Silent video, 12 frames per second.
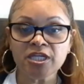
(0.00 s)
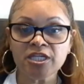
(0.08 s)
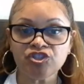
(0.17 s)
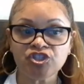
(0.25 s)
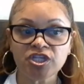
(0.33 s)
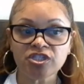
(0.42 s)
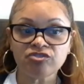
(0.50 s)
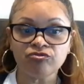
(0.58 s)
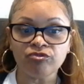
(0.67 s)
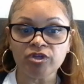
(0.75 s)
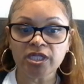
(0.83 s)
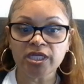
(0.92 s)

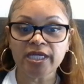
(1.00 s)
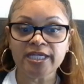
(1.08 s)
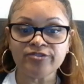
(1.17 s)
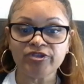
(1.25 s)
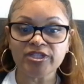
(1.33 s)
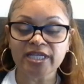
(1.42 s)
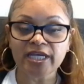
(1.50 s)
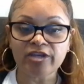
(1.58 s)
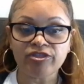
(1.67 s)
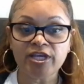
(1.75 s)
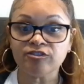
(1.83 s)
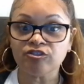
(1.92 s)
It's just really, it
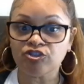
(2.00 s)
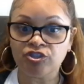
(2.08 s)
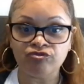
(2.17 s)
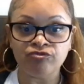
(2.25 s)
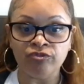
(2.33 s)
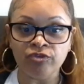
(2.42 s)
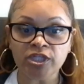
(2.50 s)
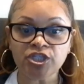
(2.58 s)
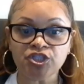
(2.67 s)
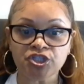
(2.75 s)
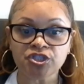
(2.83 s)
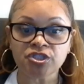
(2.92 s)
feels like things are
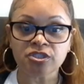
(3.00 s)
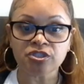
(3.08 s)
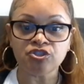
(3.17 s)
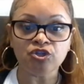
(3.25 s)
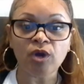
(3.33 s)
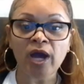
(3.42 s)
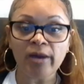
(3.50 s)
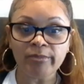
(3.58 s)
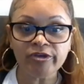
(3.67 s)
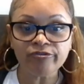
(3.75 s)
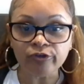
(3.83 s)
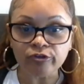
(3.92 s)
really just
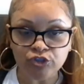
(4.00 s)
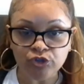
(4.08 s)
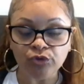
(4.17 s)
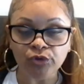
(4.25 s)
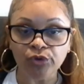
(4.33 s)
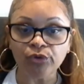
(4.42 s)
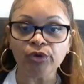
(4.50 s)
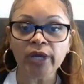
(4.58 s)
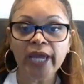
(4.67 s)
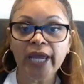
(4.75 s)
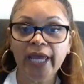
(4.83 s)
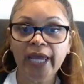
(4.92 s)
coming full
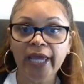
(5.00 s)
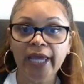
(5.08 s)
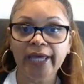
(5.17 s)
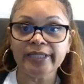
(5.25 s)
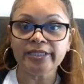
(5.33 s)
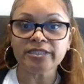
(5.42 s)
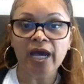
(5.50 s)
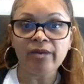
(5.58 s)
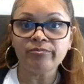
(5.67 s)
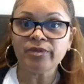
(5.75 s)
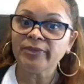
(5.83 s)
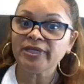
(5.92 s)
circle,
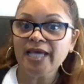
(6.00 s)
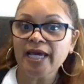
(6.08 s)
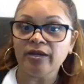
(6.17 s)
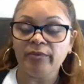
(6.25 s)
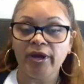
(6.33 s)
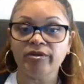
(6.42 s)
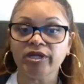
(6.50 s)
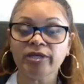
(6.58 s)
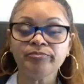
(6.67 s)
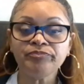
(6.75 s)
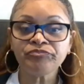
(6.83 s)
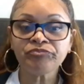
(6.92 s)
and I'm excited
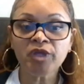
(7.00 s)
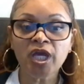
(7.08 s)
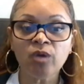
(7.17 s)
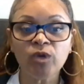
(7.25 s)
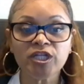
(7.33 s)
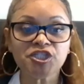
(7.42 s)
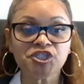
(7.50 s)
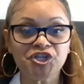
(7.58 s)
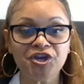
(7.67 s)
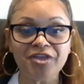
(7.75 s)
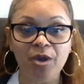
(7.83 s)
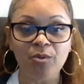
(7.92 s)
about it, and I
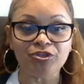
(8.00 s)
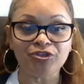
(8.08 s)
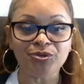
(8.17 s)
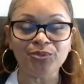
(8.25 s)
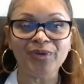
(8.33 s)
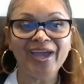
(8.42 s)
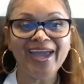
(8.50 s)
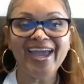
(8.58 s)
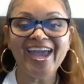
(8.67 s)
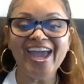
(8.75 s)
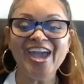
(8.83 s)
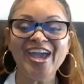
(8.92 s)
wanted to share that with
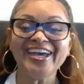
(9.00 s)
you.